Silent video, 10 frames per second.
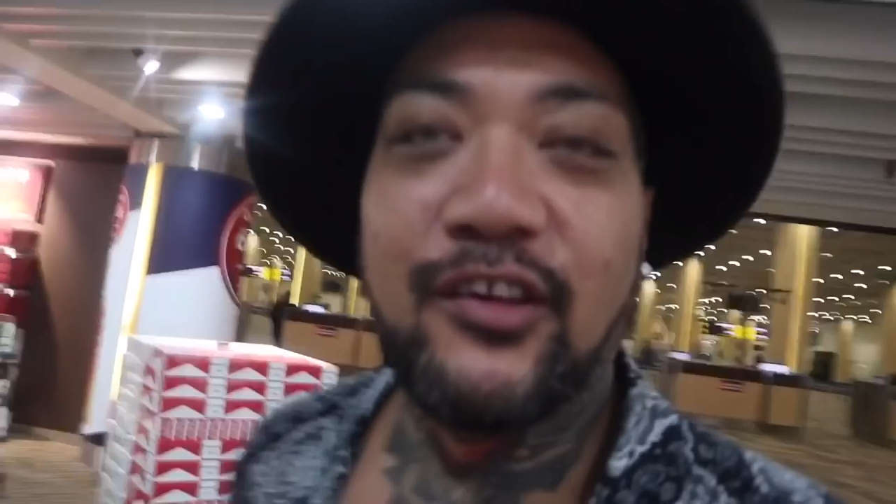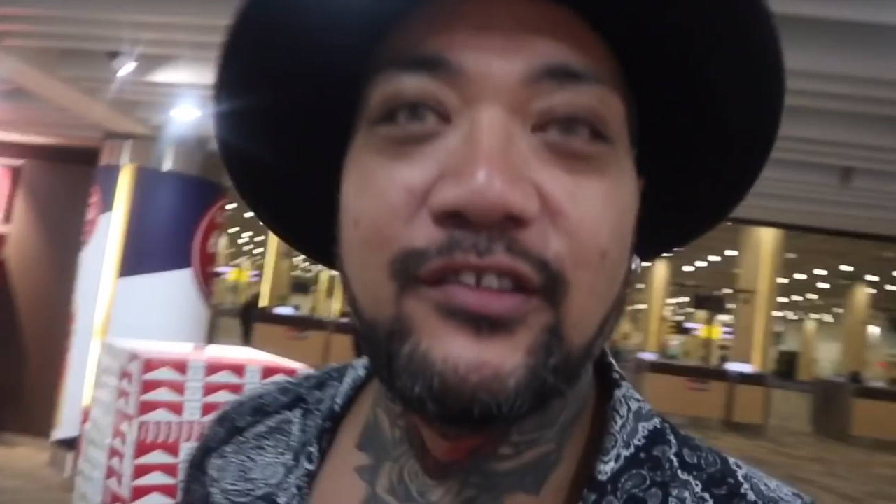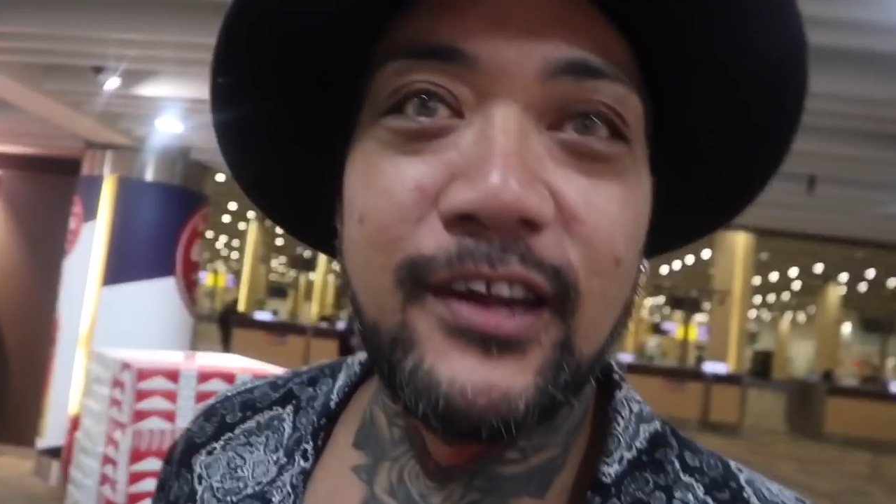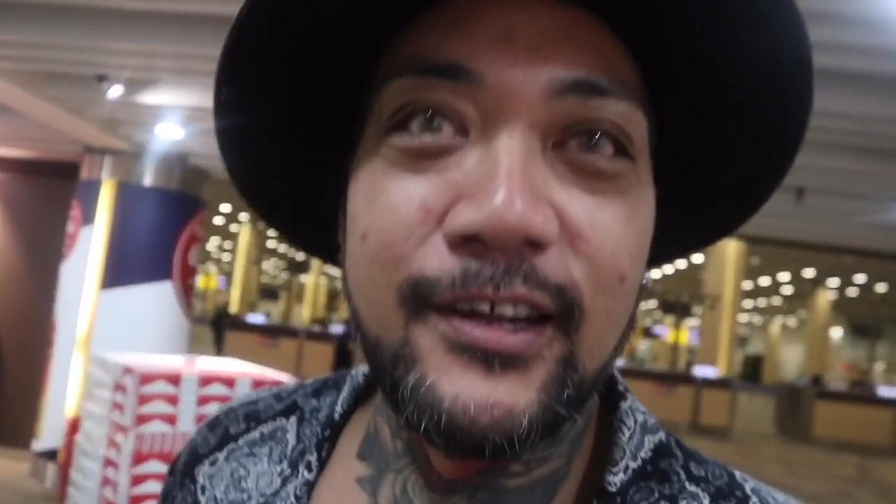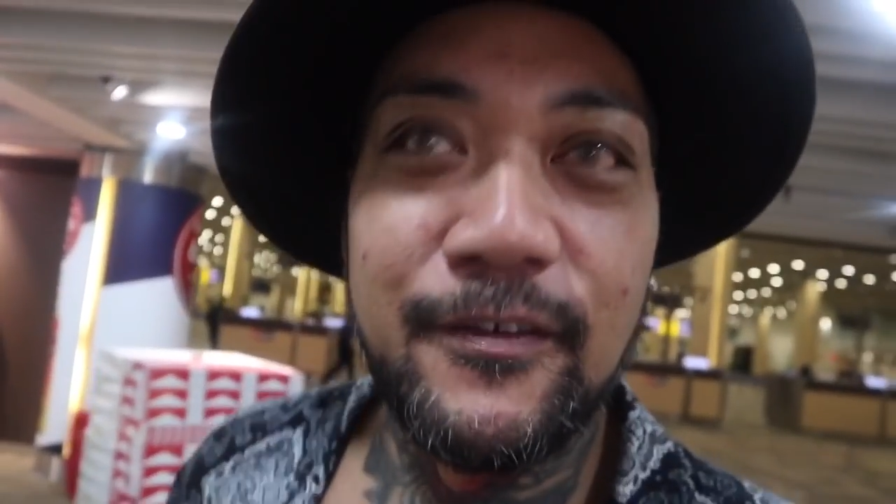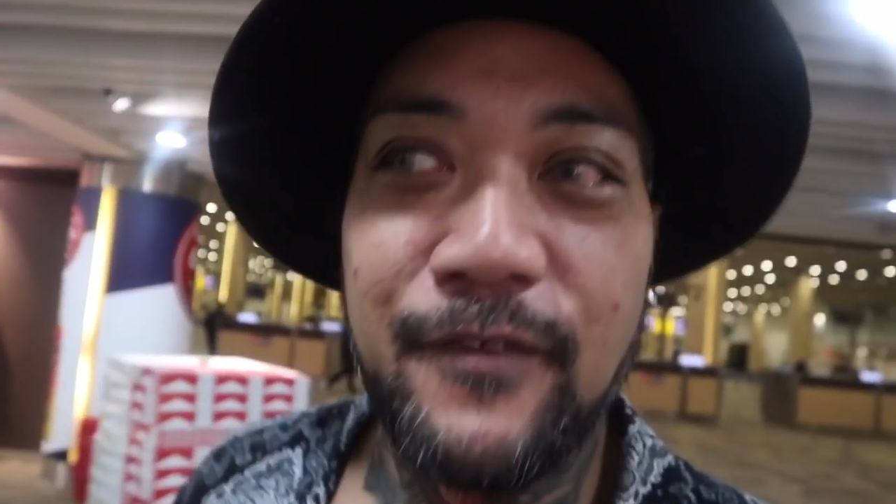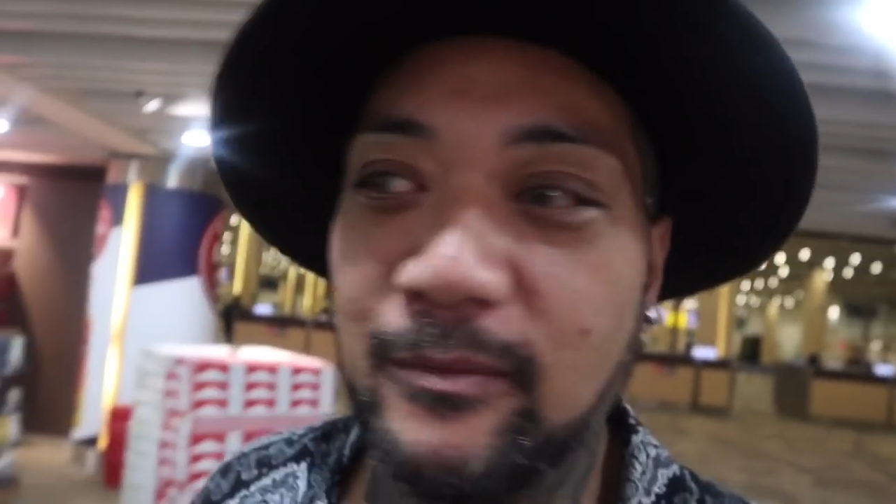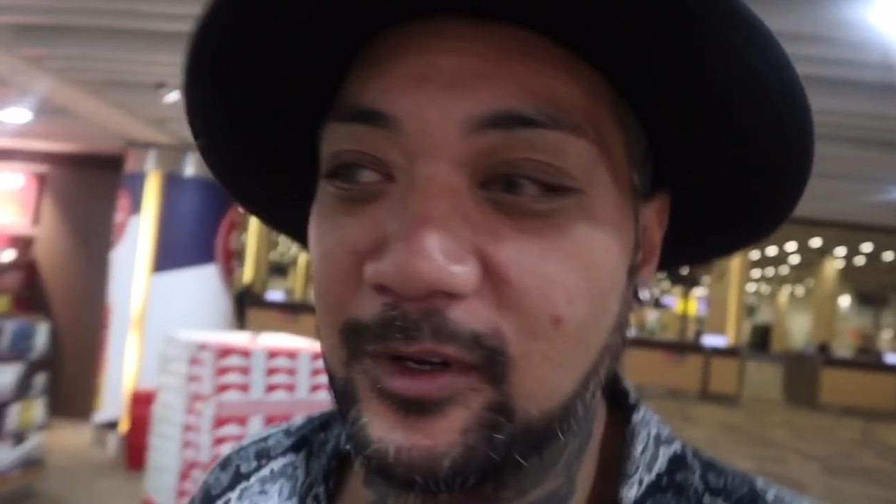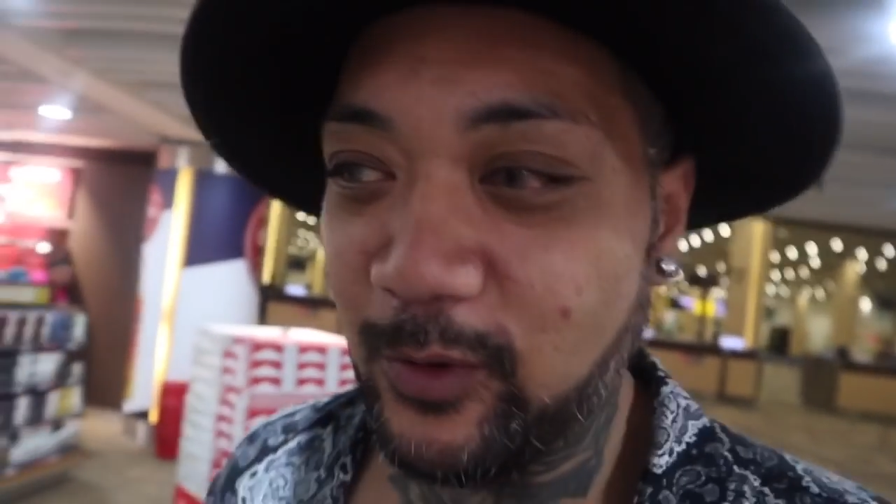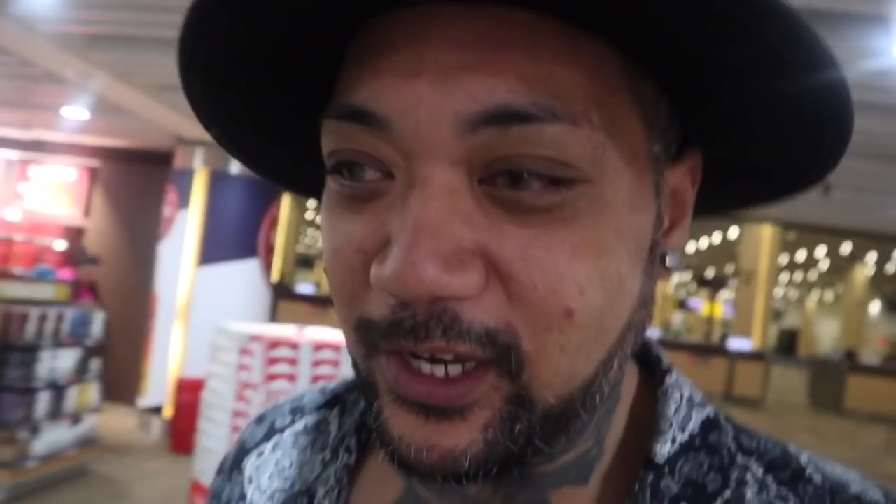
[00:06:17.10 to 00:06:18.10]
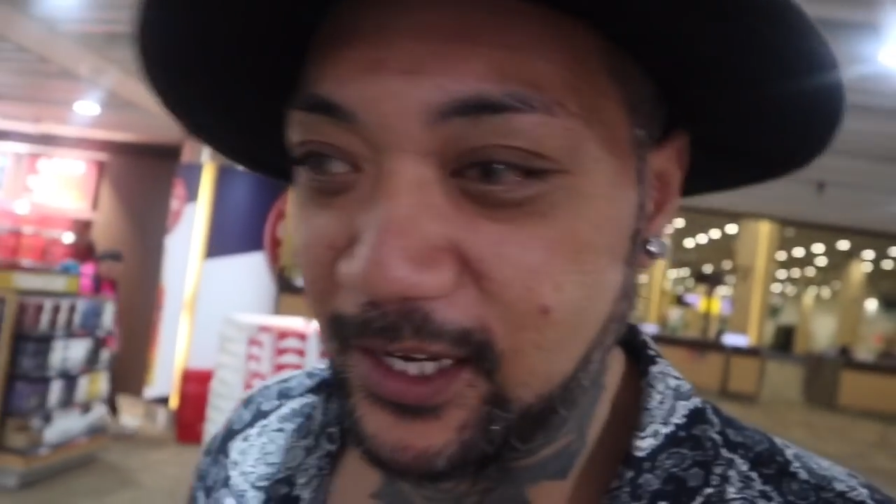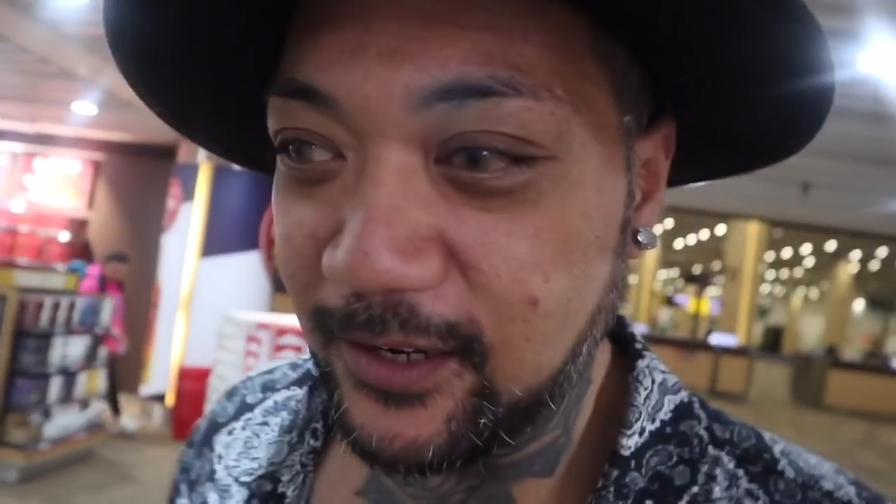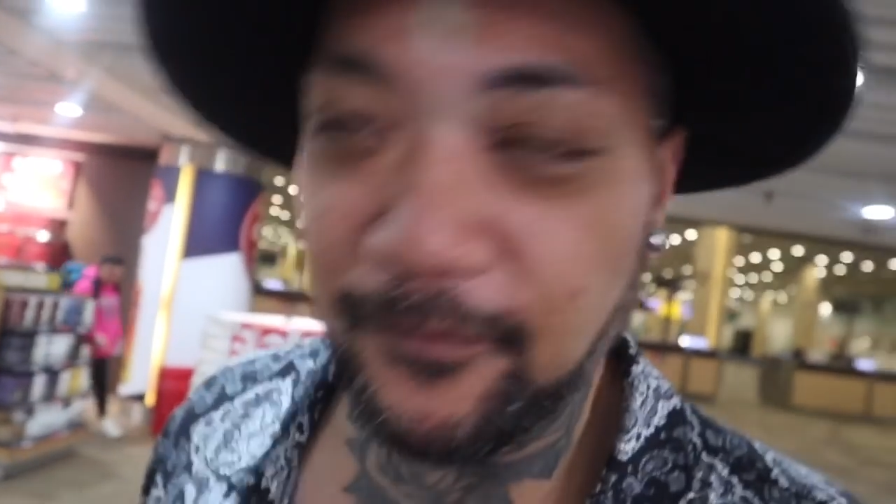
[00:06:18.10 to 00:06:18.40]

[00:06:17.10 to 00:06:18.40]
So Tinania family, we're here